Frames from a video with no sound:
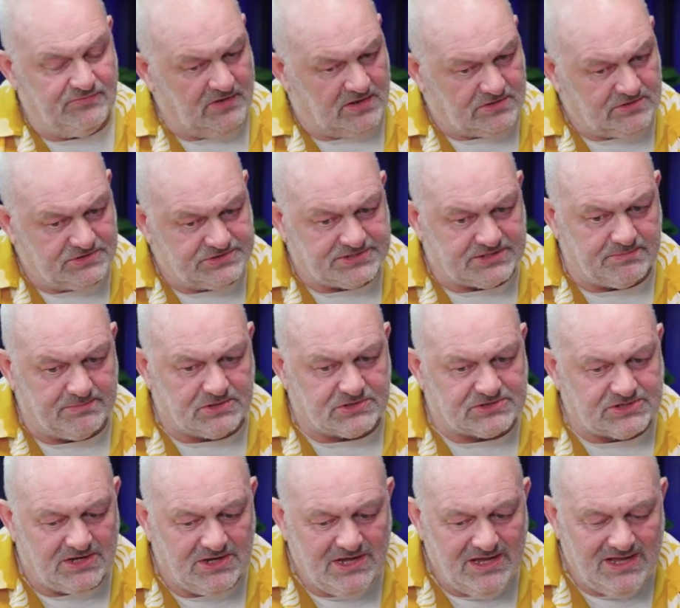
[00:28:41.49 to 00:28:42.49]
of our
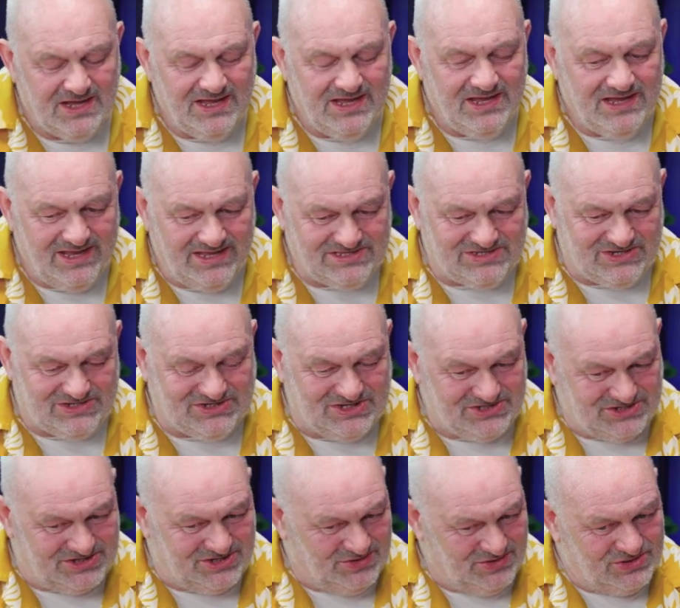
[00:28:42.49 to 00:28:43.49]
customers, it's
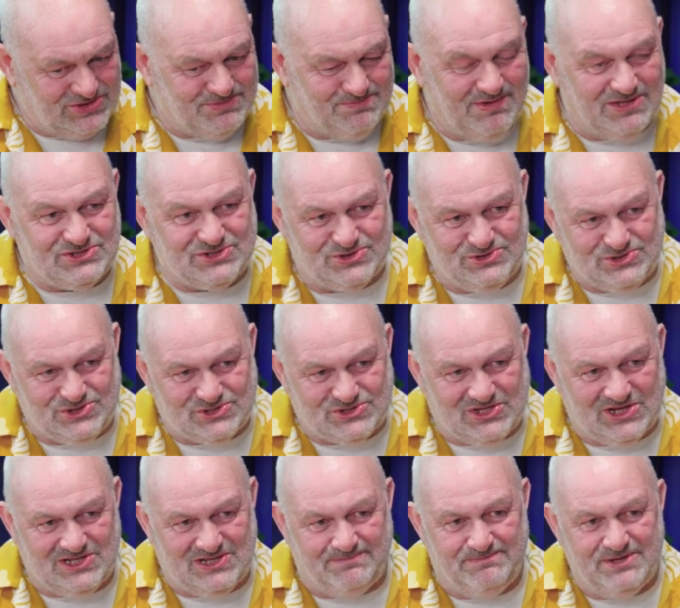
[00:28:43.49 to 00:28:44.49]
interesting, you mentioned
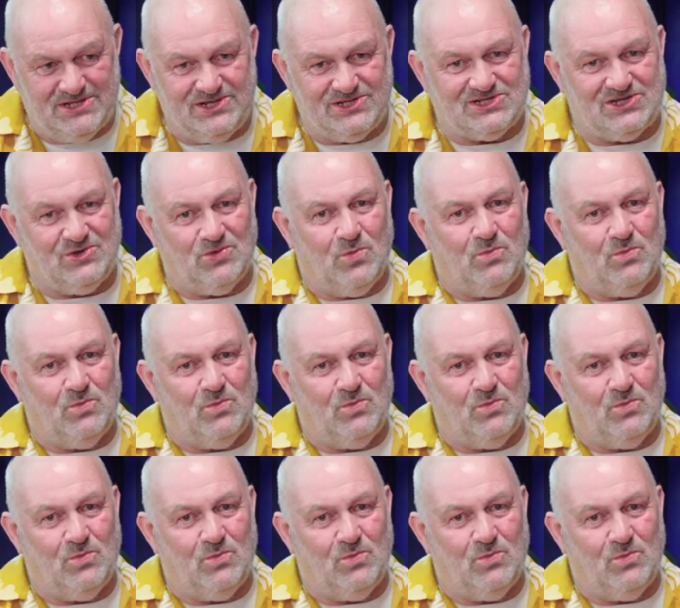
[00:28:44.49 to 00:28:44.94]
sustainability.